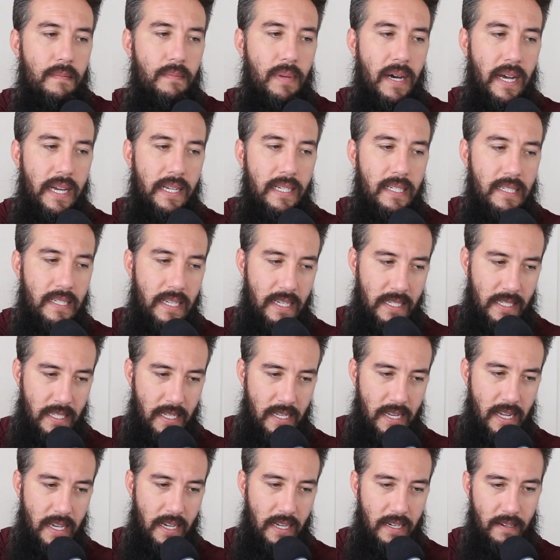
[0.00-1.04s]
Biden
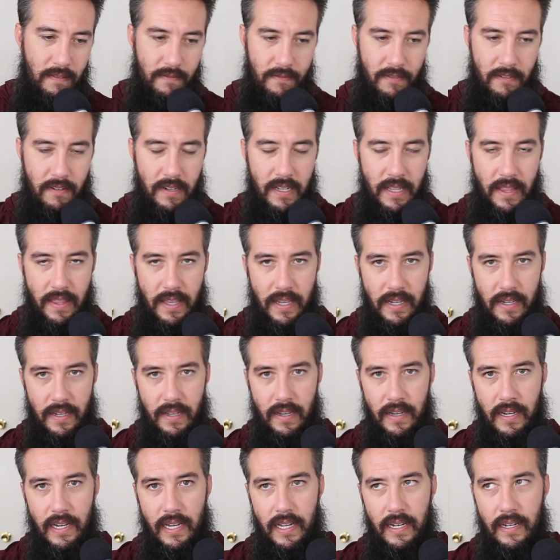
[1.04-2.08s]
tested negative for it, thank
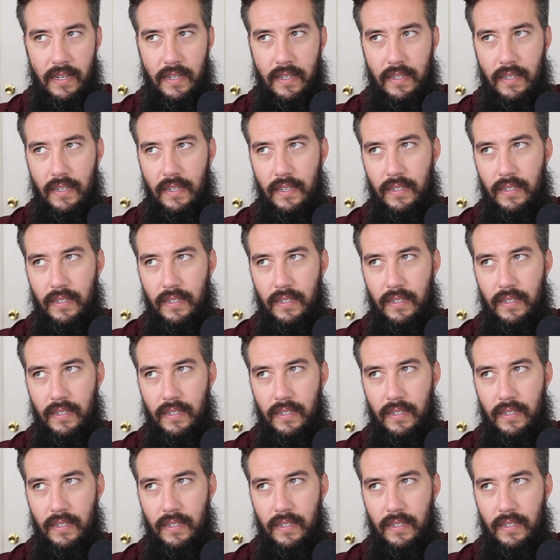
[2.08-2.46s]
God.